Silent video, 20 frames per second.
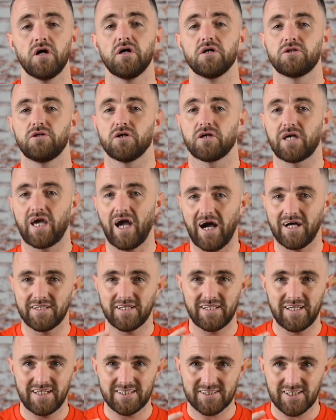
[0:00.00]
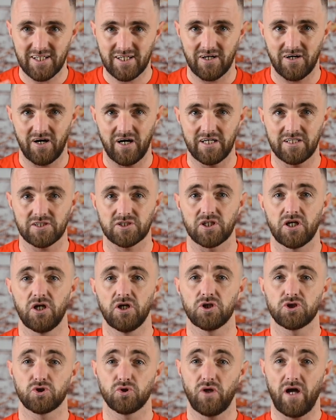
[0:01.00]
to your candidates and clients
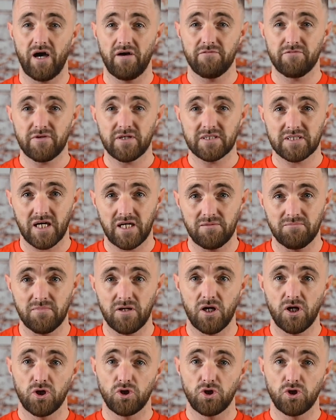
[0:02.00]
so that every time